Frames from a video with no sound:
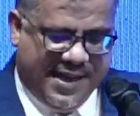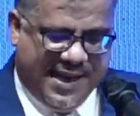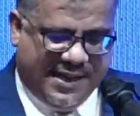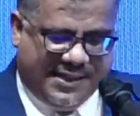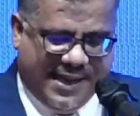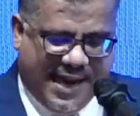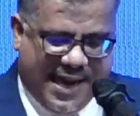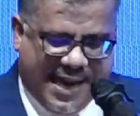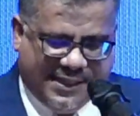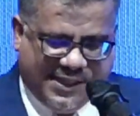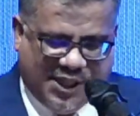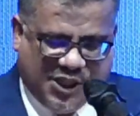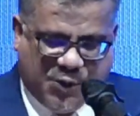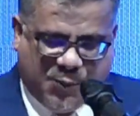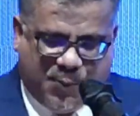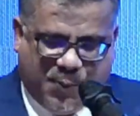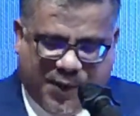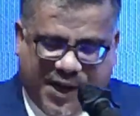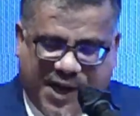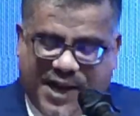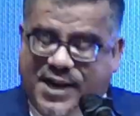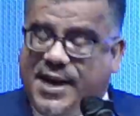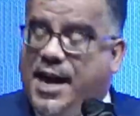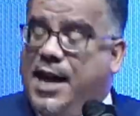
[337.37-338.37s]
that has
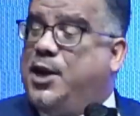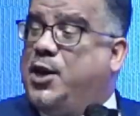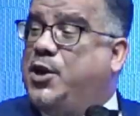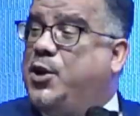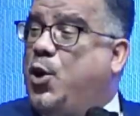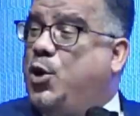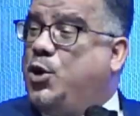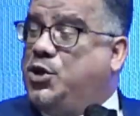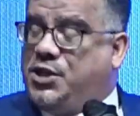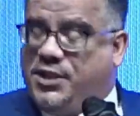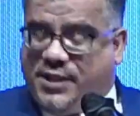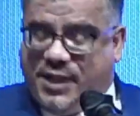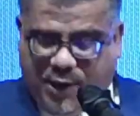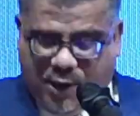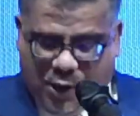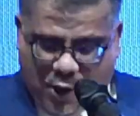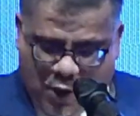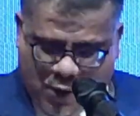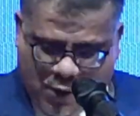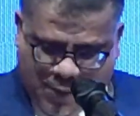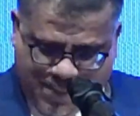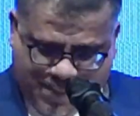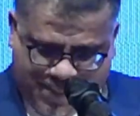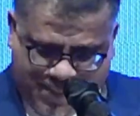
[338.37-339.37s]
spread across the
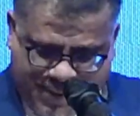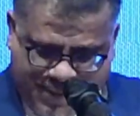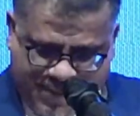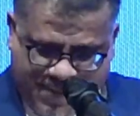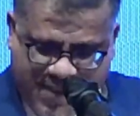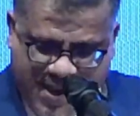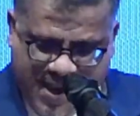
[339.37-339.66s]
globe,